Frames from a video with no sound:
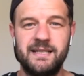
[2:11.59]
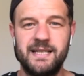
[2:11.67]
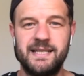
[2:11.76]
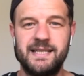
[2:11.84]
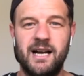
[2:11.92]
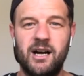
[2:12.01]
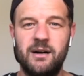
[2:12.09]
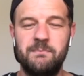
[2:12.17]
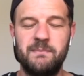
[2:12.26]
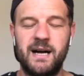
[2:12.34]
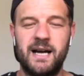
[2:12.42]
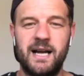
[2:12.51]
to set
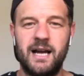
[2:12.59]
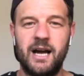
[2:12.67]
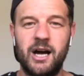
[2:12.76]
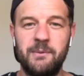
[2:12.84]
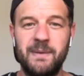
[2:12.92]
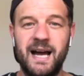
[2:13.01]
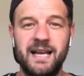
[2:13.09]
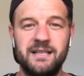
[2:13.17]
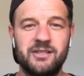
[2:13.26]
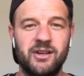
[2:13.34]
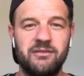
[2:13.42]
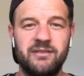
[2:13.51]
our
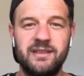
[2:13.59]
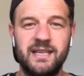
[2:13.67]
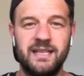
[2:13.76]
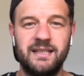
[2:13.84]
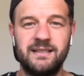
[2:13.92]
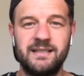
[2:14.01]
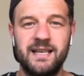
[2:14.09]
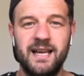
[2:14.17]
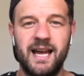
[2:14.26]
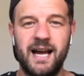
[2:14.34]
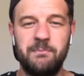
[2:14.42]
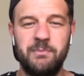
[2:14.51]
minds on things
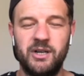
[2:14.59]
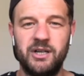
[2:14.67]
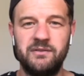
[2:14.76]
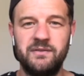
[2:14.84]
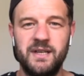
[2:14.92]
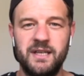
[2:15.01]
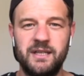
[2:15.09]
above,